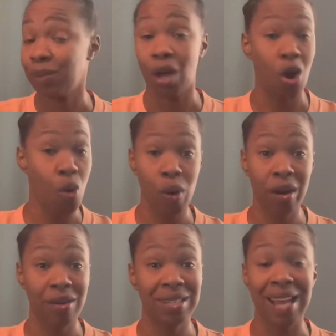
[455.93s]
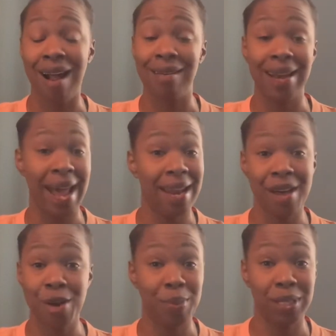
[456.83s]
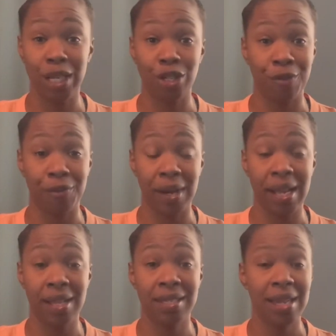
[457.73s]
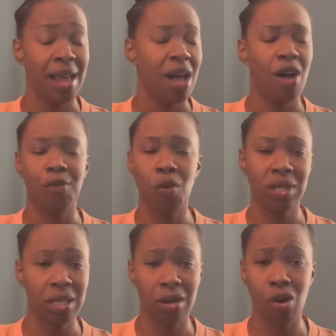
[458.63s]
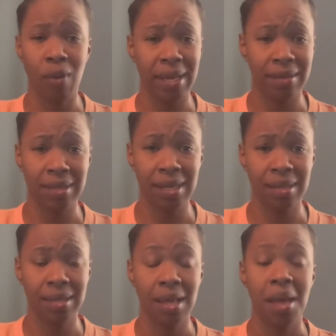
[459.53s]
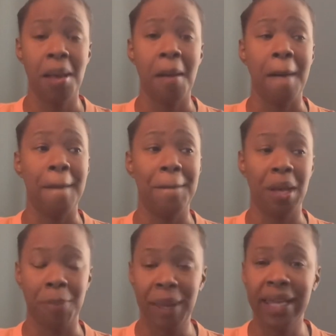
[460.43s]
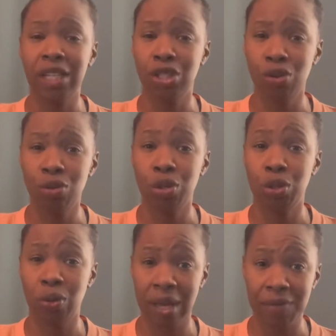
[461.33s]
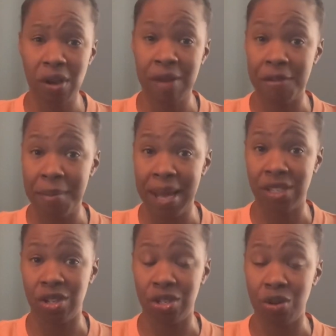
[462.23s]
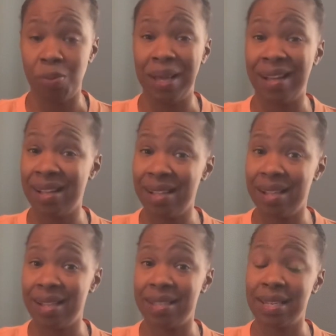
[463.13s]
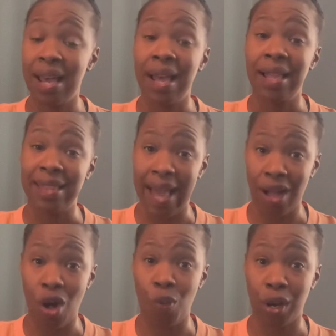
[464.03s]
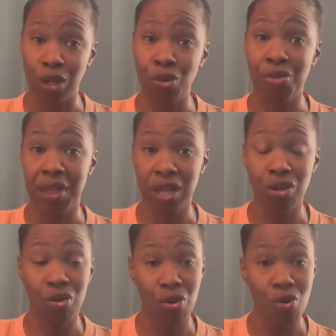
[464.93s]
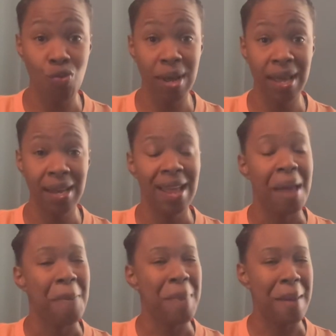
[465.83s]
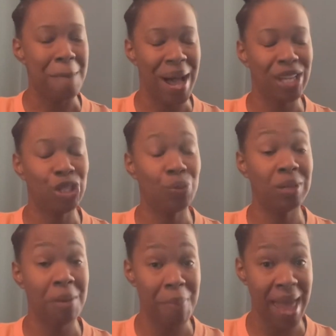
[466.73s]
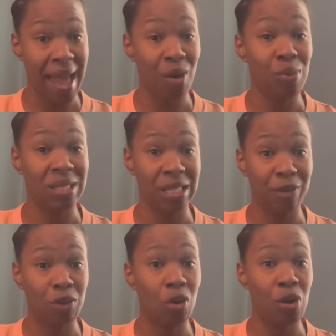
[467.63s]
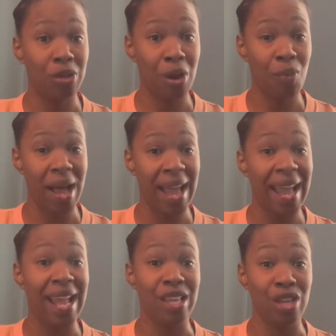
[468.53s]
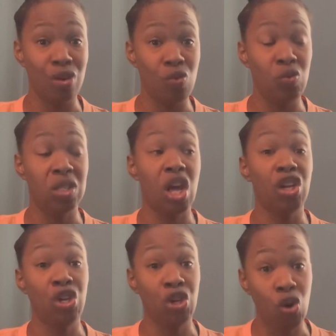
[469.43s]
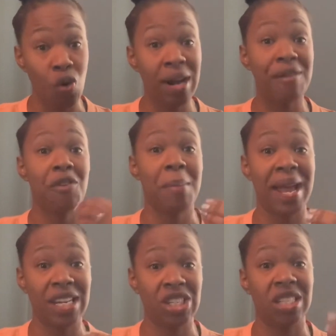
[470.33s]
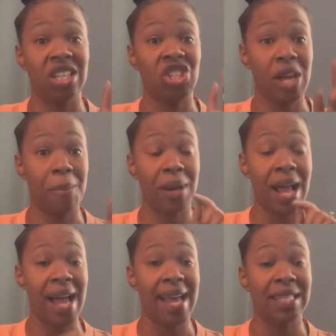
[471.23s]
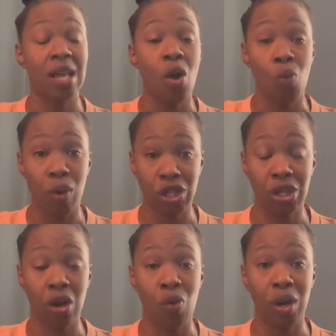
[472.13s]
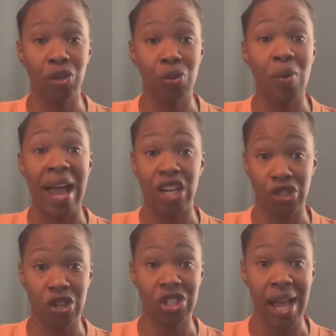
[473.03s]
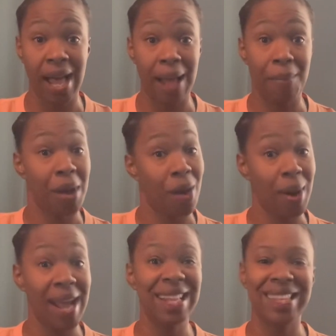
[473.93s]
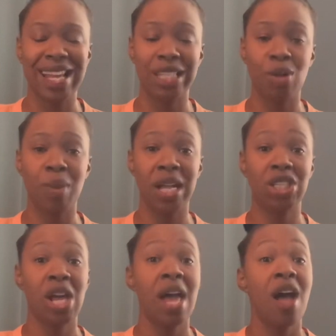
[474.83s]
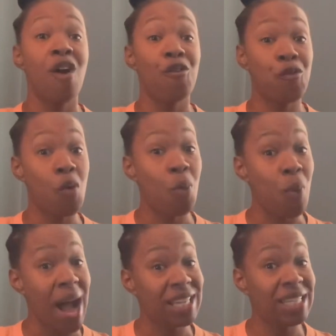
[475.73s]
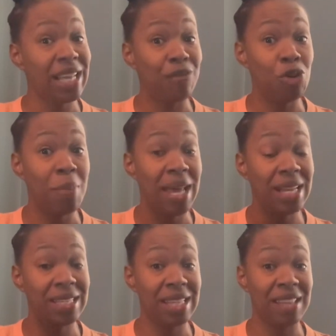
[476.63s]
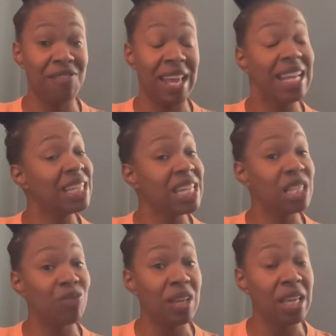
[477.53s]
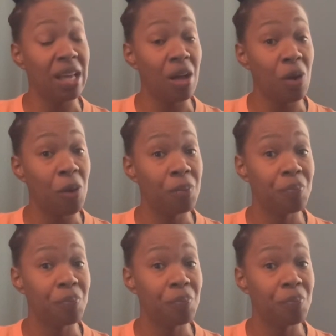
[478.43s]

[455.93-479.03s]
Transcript: coworkers are not 100% your friends. Of course, they're acquaintances, but pick and choose who you give your information to, because that coworker you think you're cool with may bite you in the back when stuff don't go their way and use your information to jeopardize what you're going through at your job. All right, thanks so much for watching. If you made it to the end of this video,